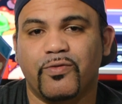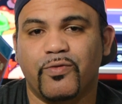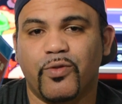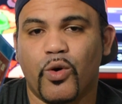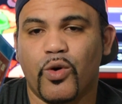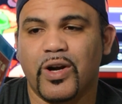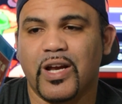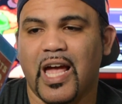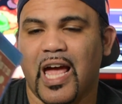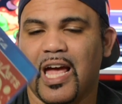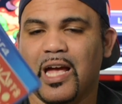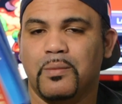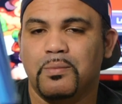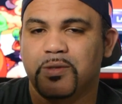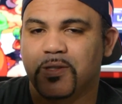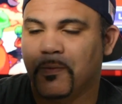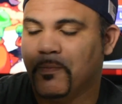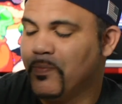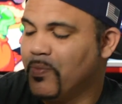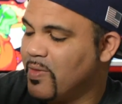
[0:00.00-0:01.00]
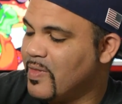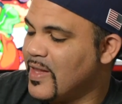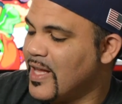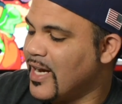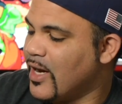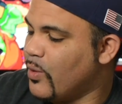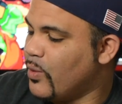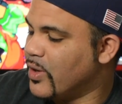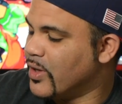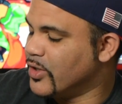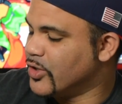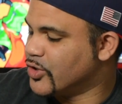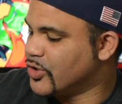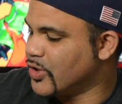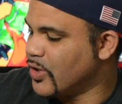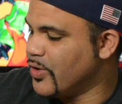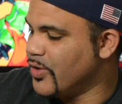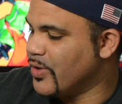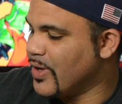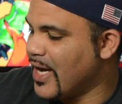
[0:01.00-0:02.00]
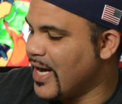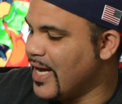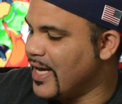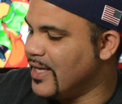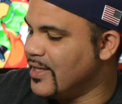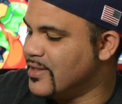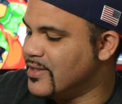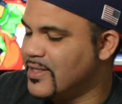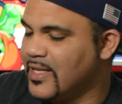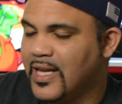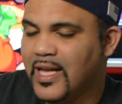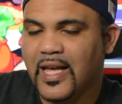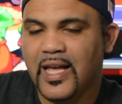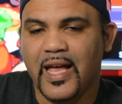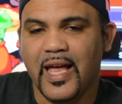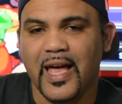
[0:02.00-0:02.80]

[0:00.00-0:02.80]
4 games that I want to show you guys.